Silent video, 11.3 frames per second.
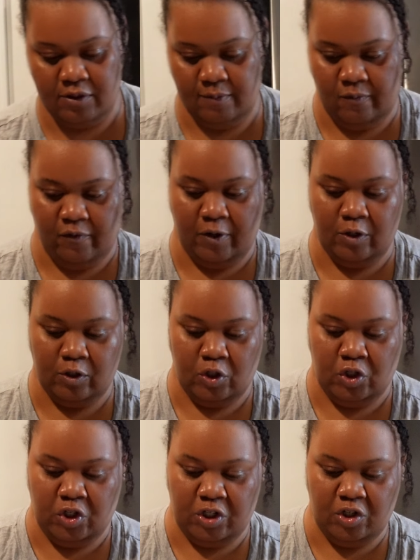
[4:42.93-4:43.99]
some of our
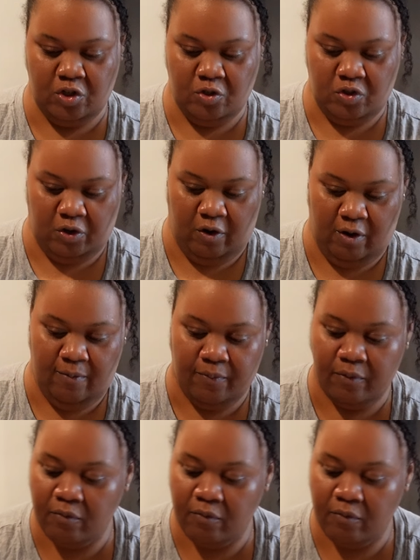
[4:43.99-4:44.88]
ginger syrup,